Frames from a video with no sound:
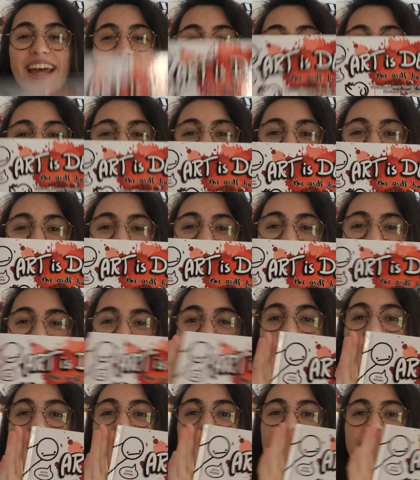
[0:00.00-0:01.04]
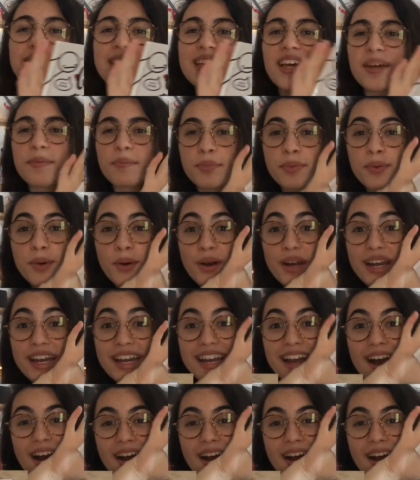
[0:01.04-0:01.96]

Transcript: It's the Tom's book.